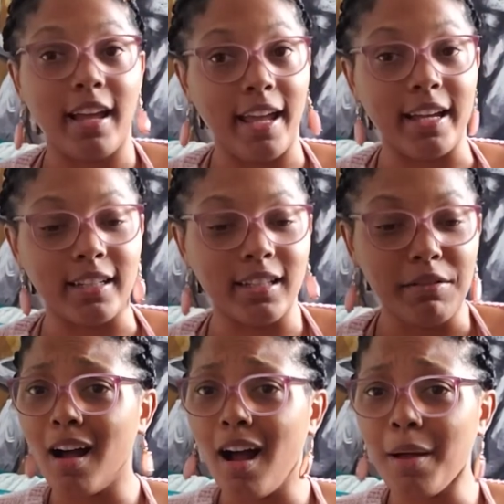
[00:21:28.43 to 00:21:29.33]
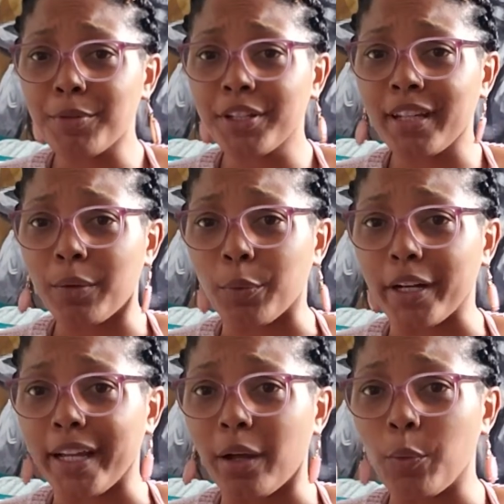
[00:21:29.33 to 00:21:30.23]
and I'm just done
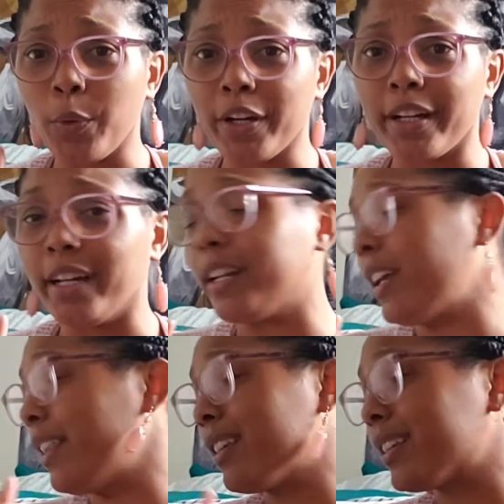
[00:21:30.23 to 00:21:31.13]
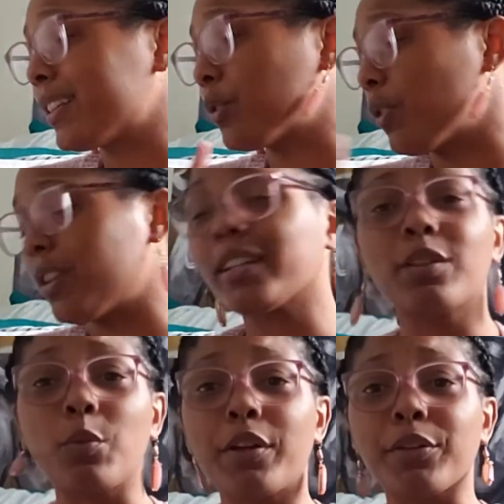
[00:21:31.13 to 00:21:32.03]
working. We're good. This is
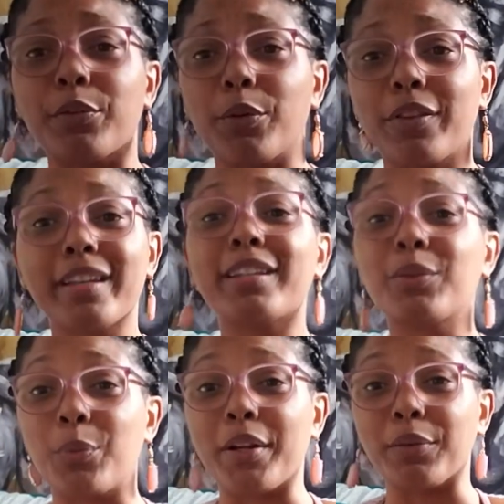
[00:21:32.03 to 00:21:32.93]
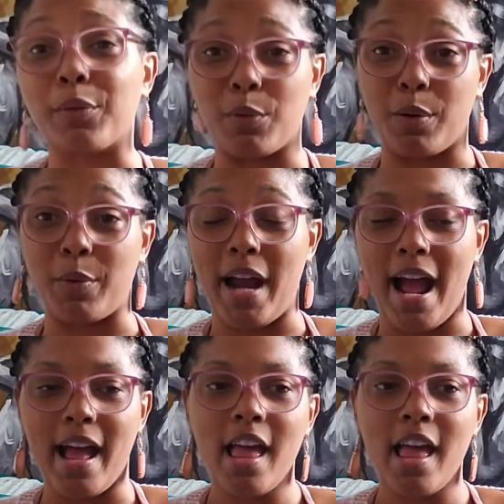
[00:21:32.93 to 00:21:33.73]
wonderful. This is wonderful where we're at.